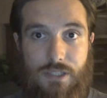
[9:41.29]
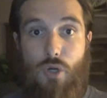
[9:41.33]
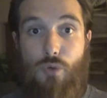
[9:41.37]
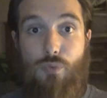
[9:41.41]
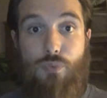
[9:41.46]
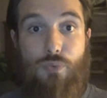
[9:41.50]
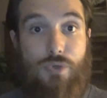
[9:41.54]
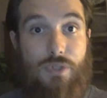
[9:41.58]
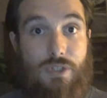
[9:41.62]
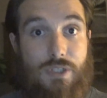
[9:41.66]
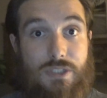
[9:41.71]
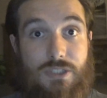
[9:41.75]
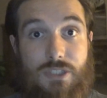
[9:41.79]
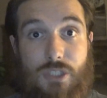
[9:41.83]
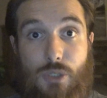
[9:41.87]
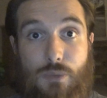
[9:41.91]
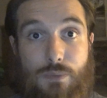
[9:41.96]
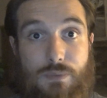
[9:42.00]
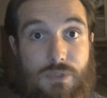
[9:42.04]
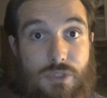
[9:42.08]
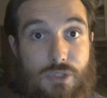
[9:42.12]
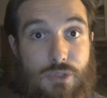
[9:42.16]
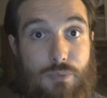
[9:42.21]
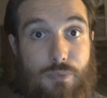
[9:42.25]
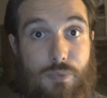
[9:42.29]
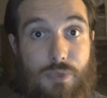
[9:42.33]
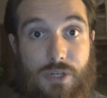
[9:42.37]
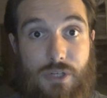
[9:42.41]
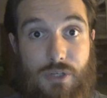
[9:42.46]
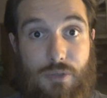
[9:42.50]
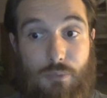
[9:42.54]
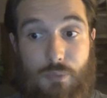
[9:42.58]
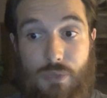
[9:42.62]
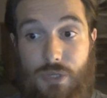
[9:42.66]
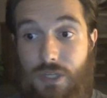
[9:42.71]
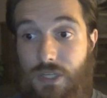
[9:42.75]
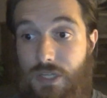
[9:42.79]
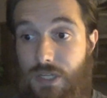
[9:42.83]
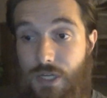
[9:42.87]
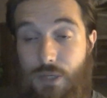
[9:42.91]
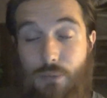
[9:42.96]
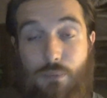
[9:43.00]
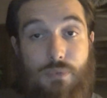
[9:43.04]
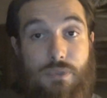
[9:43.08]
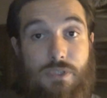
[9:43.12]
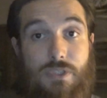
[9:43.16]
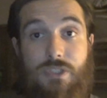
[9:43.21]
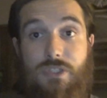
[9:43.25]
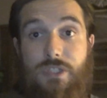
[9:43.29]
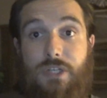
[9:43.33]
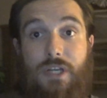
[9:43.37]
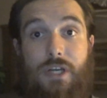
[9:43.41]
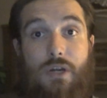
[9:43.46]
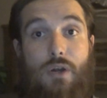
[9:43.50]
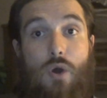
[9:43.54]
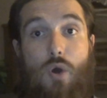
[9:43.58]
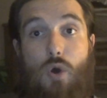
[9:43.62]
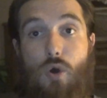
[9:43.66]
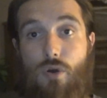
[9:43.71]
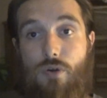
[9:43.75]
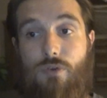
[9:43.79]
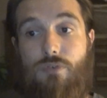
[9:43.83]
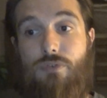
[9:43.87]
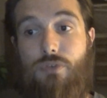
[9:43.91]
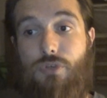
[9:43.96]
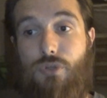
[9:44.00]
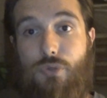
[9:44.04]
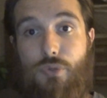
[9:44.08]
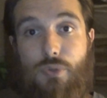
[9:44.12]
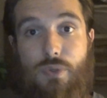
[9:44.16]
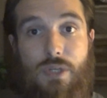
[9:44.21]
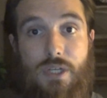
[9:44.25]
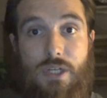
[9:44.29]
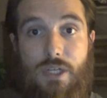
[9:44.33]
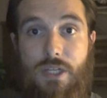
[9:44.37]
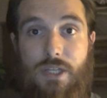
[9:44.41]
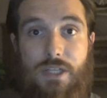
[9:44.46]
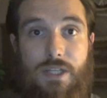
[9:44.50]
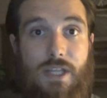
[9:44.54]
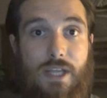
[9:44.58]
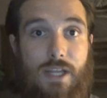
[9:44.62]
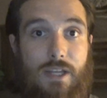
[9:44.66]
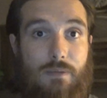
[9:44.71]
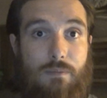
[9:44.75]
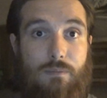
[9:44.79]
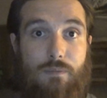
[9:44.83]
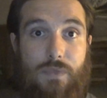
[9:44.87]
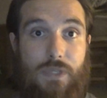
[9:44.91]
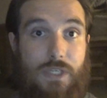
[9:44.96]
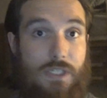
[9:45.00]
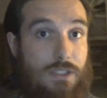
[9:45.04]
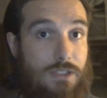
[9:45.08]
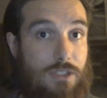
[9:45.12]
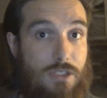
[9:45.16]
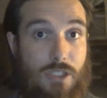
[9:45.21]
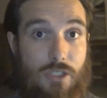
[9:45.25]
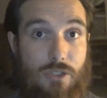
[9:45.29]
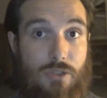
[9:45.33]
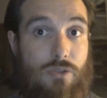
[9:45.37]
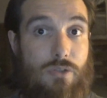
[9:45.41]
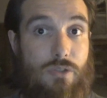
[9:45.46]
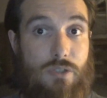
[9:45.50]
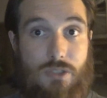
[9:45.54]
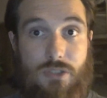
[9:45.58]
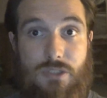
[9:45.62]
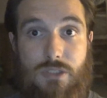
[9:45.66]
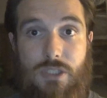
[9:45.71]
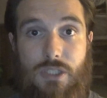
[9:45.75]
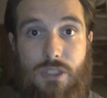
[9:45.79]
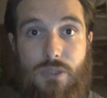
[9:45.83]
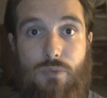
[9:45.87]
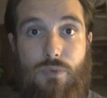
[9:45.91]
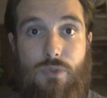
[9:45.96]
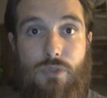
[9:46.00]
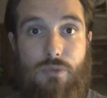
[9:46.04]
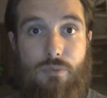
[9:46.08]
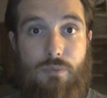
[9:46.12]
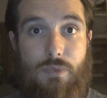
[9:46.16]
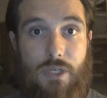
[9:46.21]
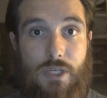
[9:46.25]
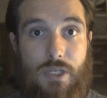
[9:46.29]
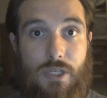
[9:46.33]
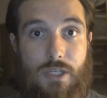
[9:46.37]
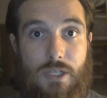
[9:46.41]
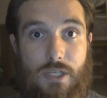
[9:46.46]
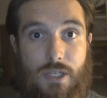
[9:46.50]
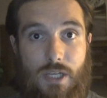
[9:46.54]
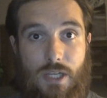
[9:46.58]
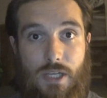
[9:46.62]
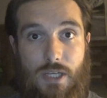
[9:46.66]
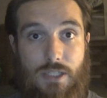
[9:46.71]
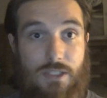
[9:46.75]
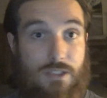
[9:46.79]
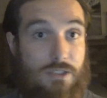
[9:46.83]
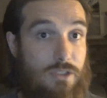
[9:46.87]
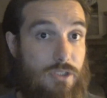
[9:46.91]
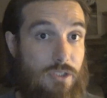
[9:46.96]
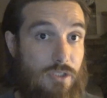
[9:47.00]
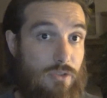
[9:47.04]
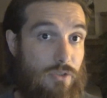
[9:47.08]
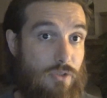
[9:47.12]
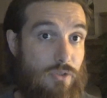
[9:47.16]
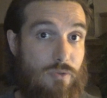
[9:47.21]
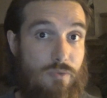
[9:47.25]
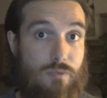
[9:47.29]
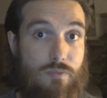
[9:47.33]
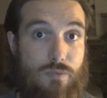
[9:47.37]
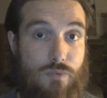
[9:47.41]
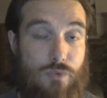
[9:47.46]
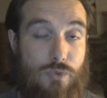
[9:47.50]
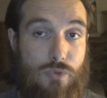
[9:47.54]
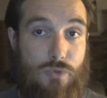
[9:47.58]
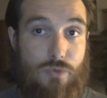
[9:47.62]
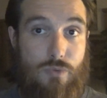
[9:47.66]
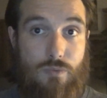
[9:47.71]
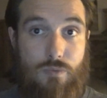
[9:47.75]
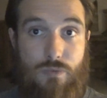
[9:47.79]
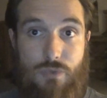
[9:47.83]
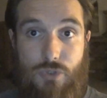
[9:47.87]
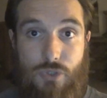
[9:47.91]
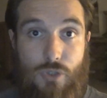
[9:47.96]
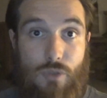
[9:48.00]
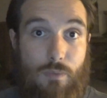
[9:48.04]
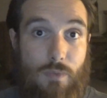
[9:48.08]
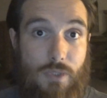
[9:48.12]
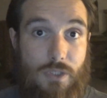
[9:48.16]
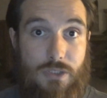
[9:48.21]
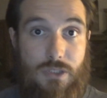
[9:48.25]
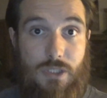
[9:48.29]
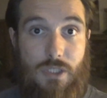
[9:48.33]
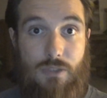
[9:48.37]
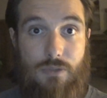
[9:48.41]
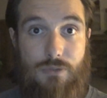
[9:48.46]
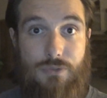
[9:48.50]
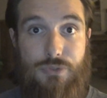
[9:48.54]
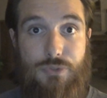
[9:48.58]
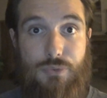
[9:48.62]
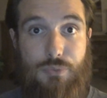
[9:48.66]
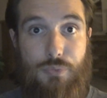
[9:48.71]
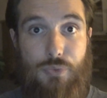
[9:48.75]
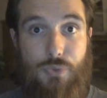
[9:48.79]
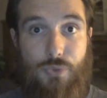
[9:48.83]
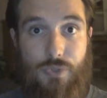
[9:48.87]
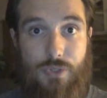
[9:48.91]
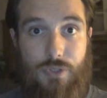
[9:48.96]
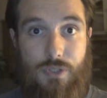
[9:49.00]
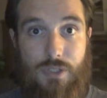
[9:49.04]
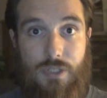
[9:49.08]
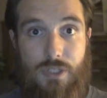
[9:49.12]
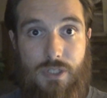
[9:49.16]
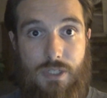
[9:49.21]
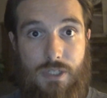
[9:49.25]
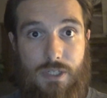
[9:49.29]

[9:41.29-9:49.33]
Hopefully this helps explain a bit and I appreciate all of you that continue to stick with me and continue to show my channel support.